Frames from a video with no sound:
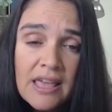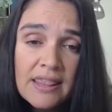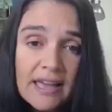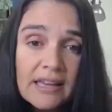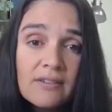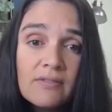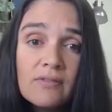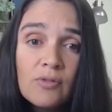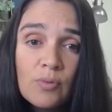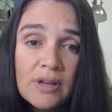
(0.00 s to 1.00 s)
that
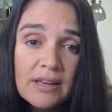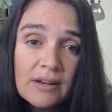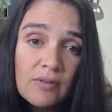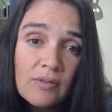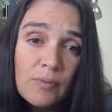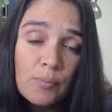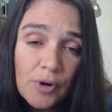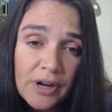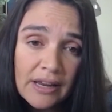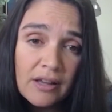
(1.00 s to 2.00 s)
we can
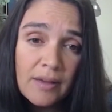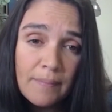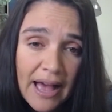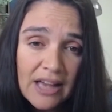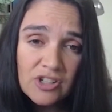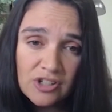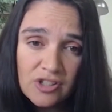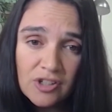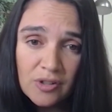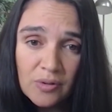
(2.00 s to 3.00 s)
bring compassion
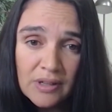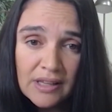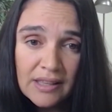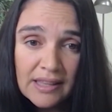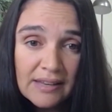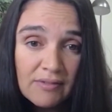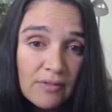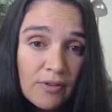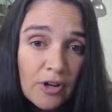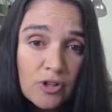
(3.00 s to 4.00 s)
to, that even
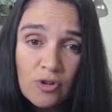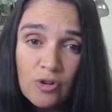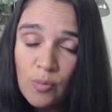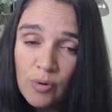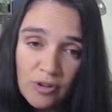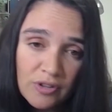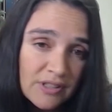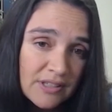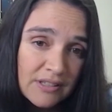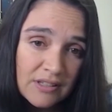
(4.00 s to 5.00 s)
if our external
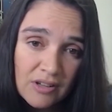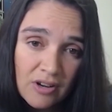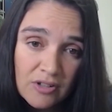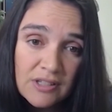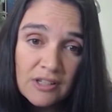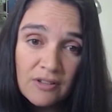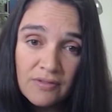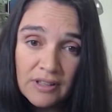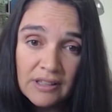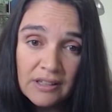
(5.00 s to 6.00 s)
worlds are still
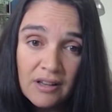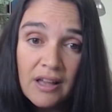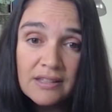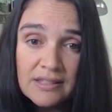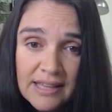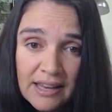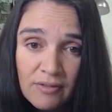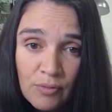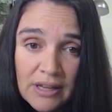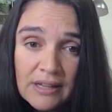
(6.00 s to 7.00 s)
feeling unsafe,
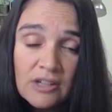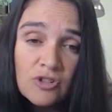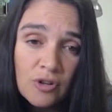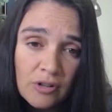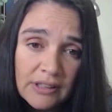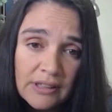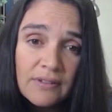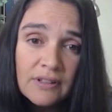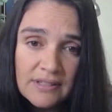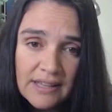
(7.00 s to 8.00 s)
we can internally
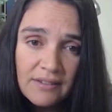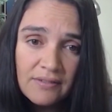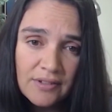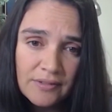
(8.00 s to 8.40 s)
feel safe.